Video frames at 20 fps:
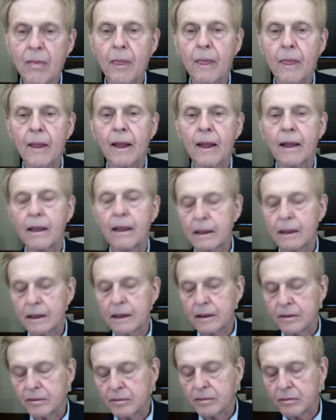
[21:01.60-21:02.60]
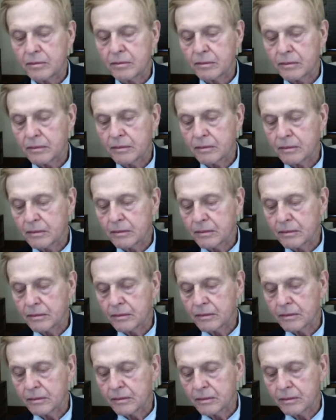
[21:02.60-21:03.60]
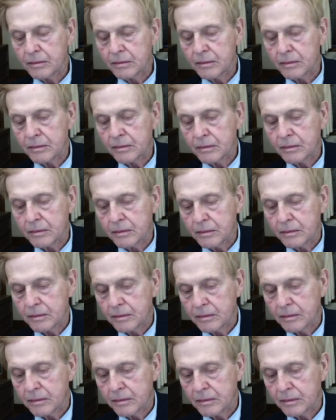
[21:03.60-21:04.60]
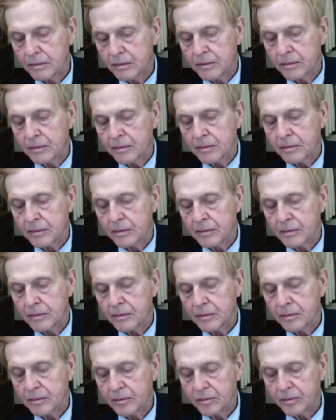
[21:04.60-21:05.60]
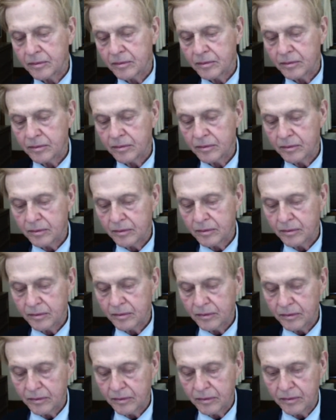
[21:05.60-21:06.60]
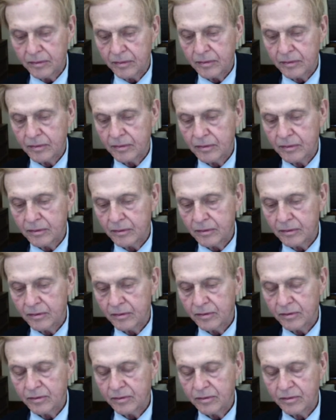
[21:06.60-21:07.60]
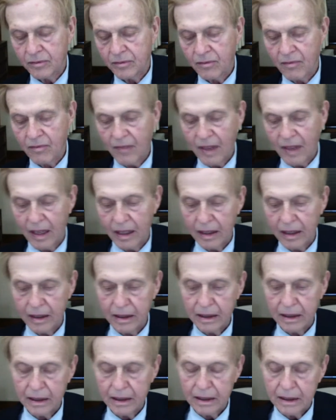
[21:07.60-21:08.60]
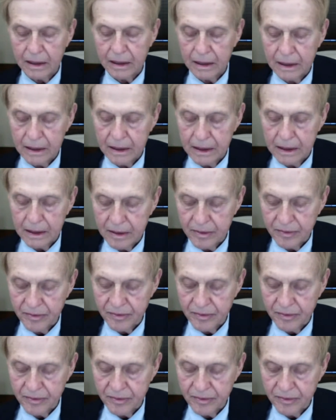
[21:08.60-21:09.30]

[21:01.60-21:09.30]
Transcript: (no one is talking)